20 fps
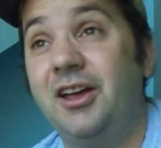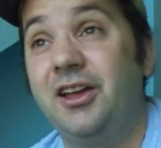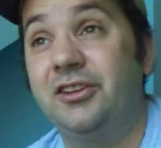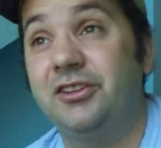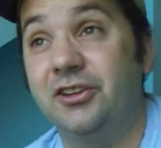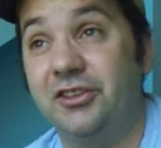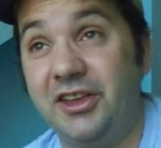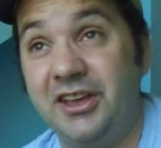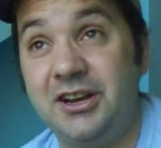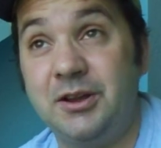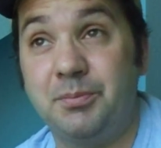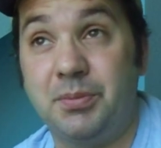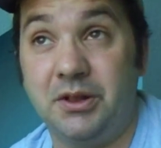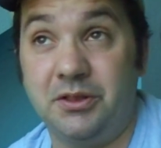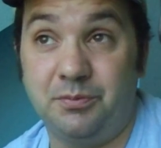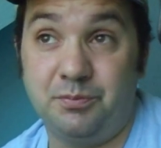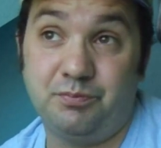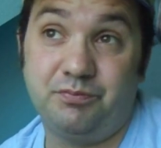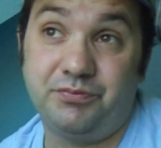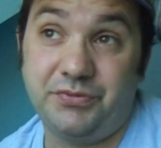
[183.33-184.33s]
So then
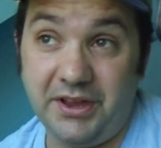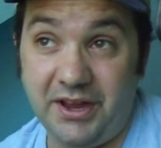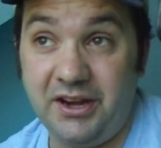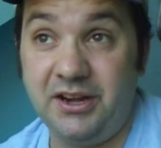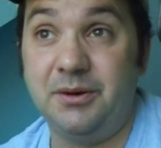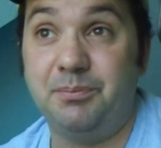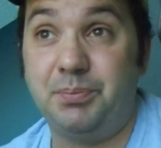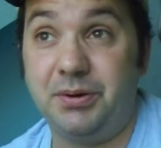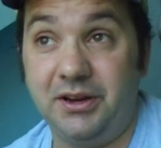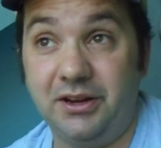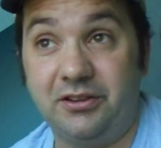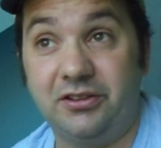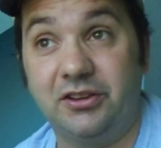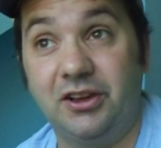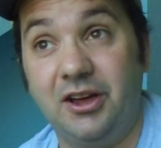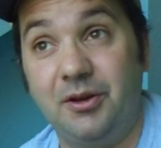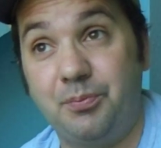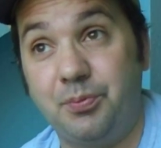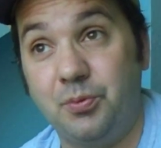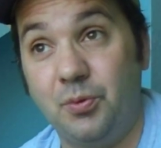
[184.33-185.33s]
it picks
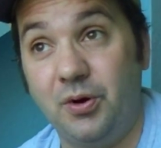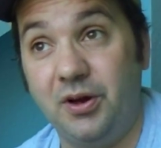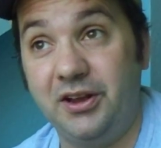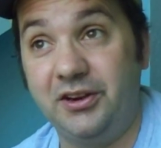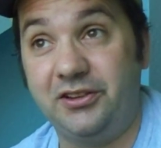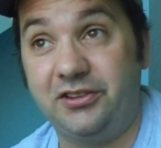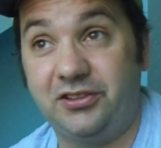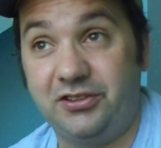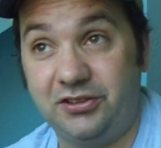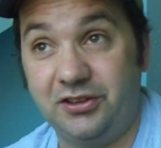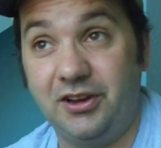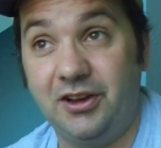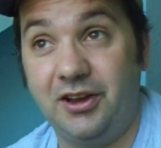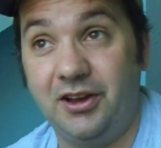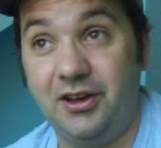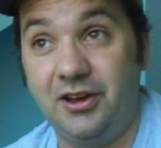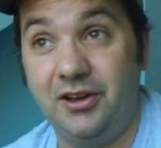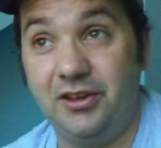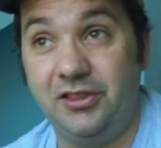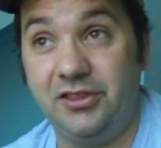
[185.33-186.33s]
up once
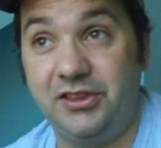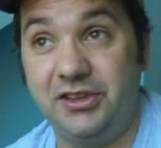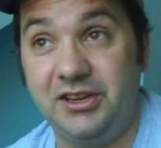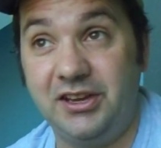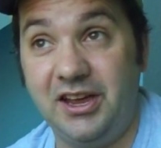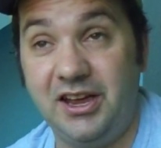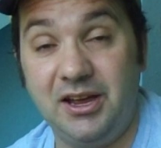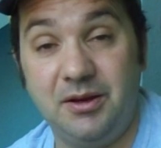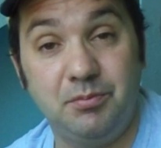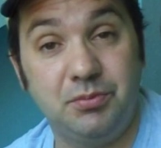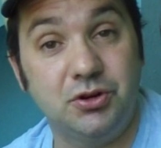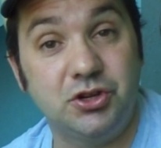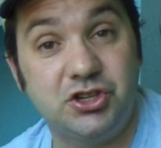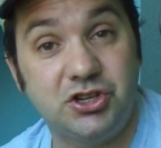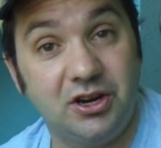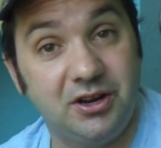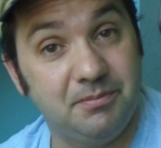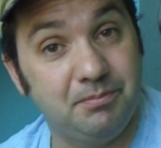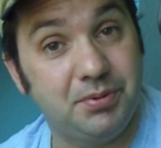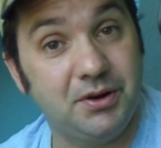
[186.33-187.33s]
the ambush
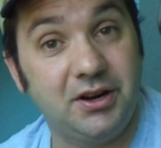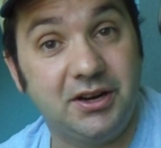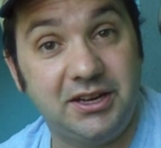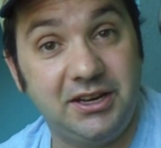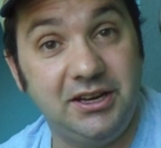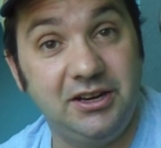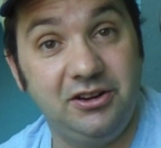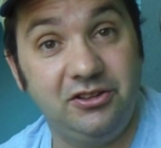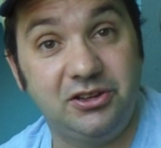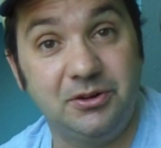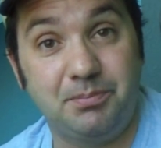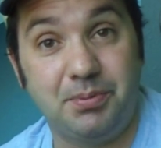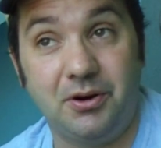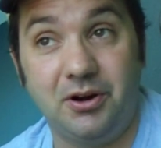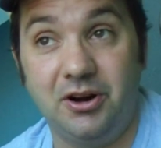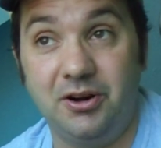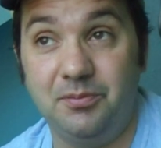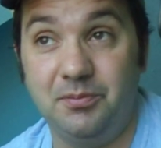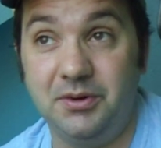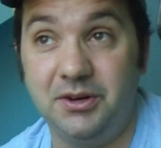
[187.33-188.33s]
on Bucky in his
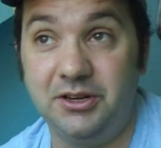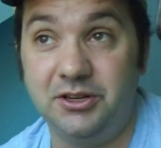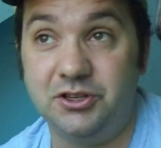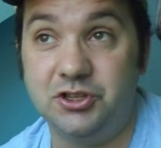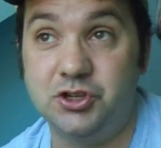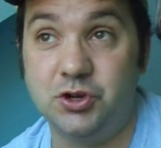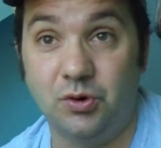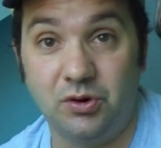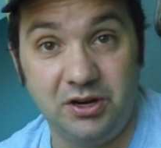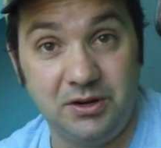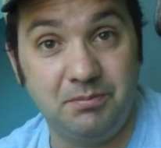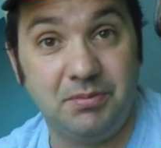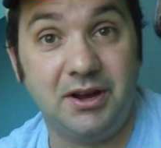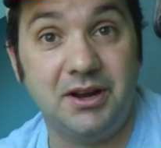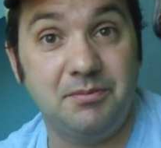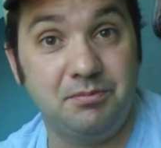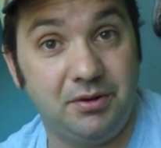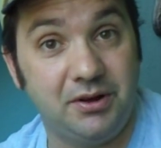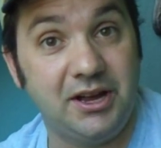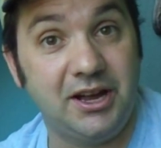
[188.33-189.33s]
apartment, joined
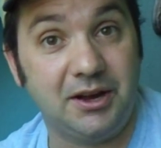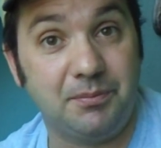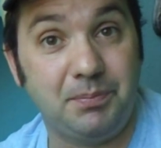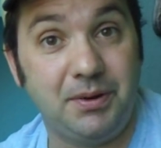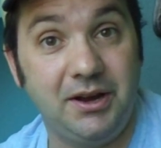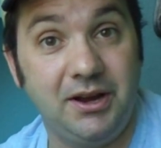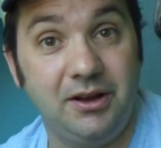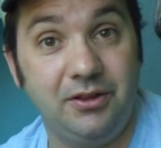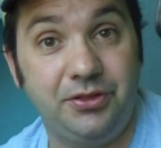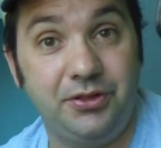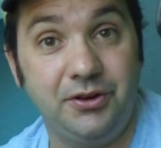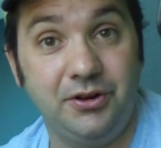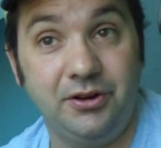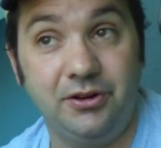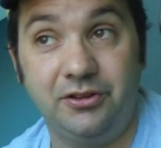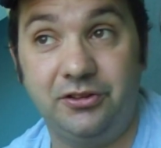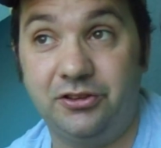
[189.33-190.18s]
by Black Panther.